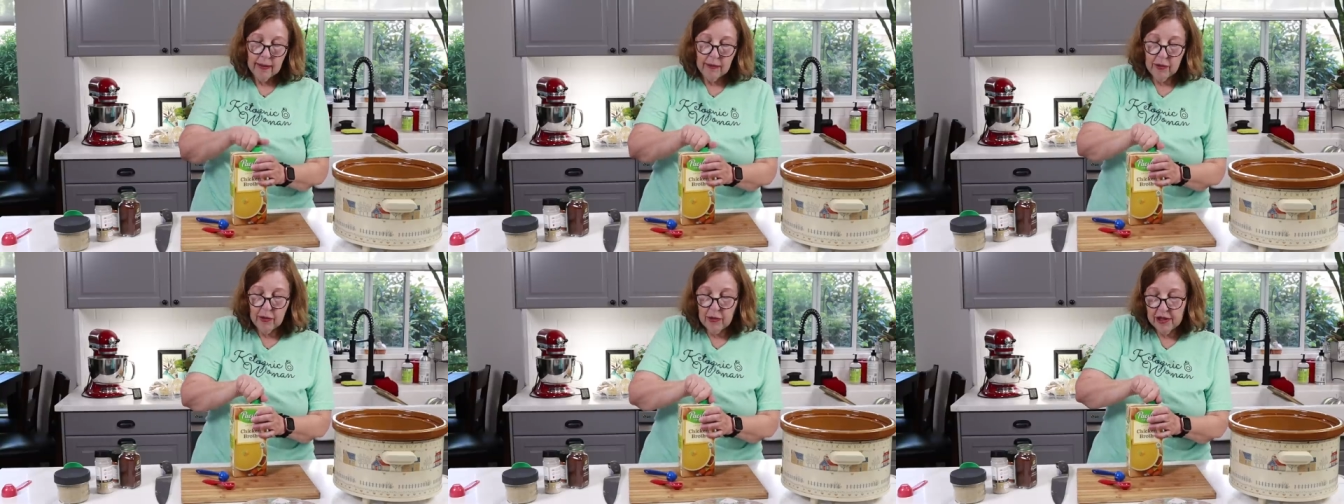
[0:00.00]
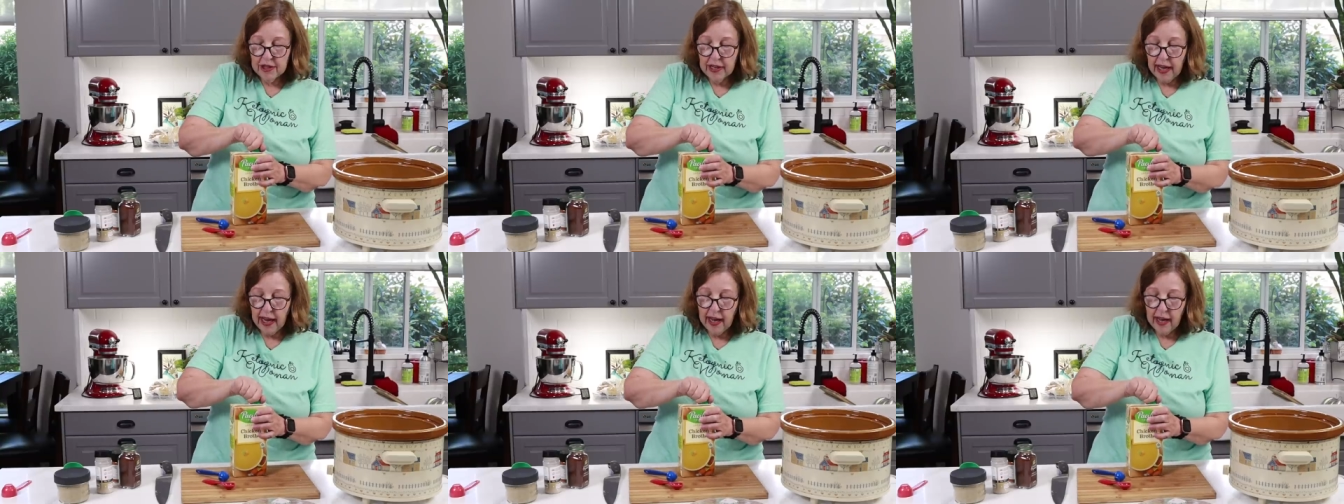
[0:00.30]
I'm
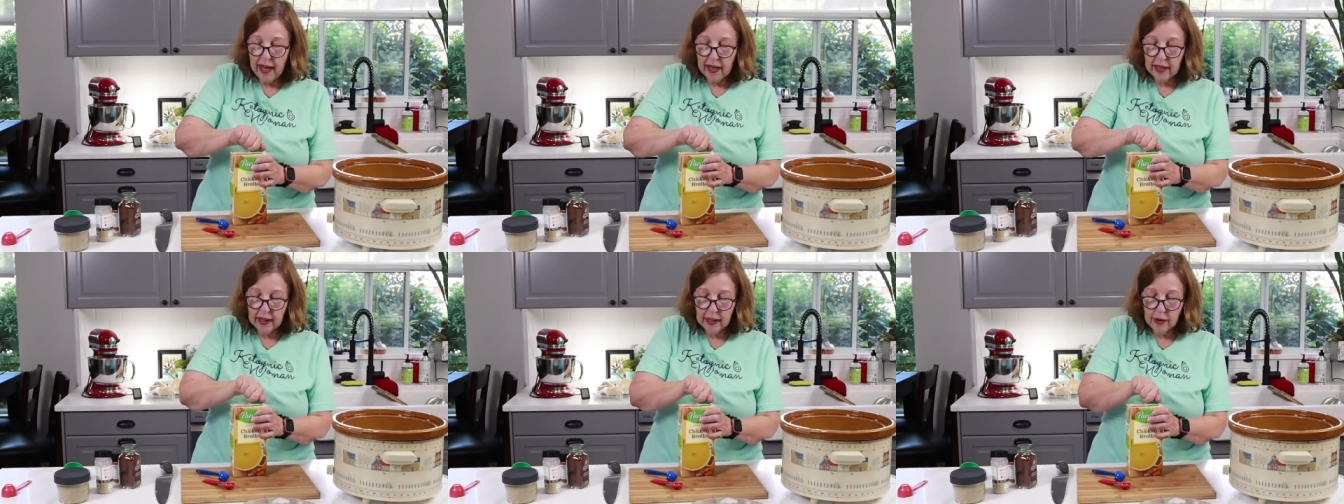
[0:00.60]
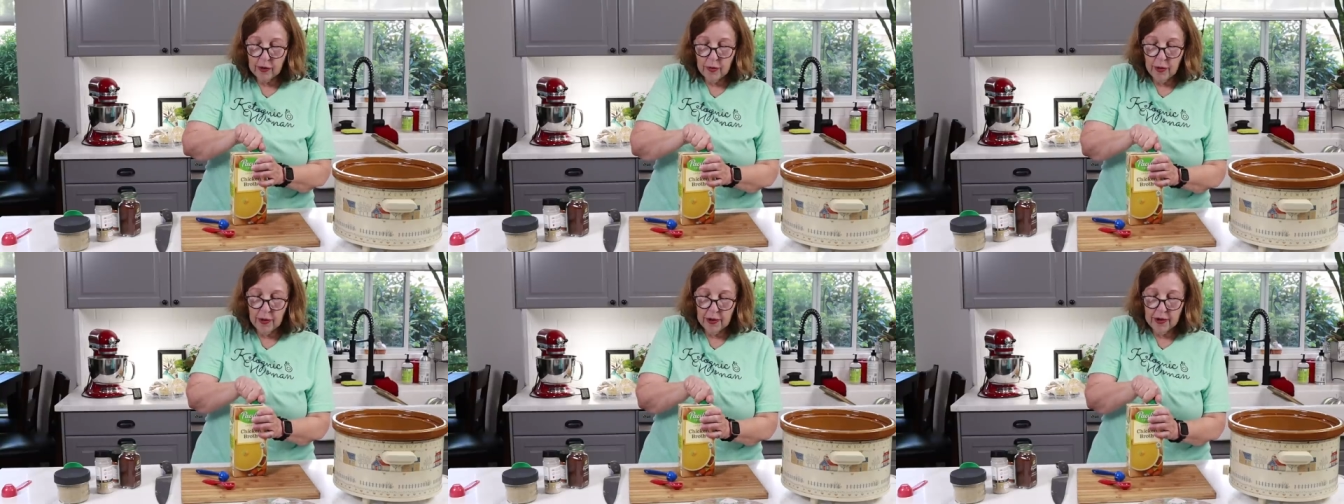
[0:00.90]
going to add a
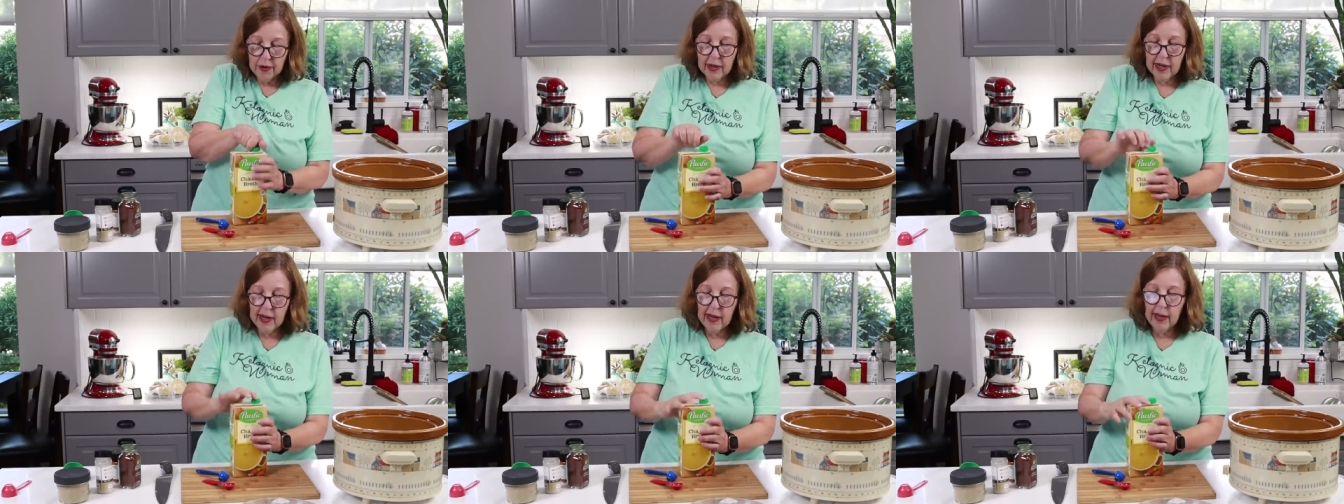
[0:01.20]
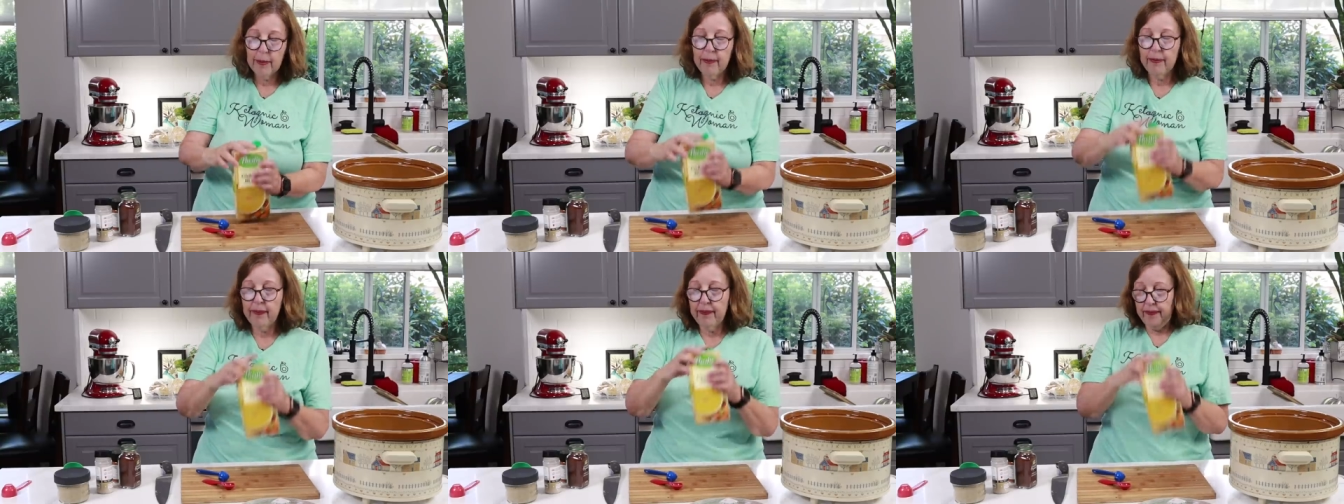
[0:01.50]
quarter
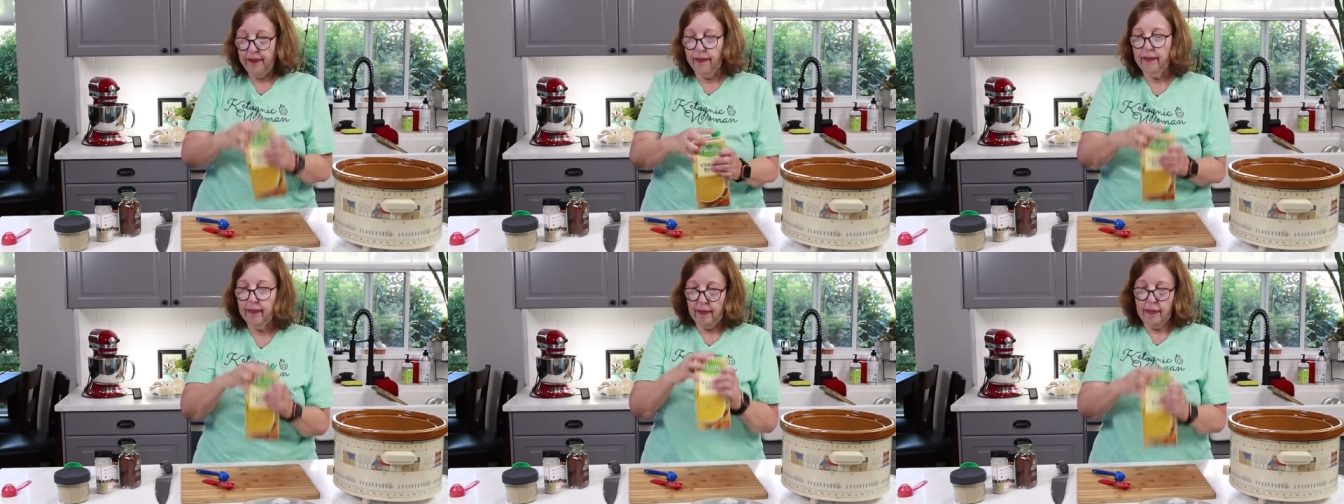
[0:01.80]
cup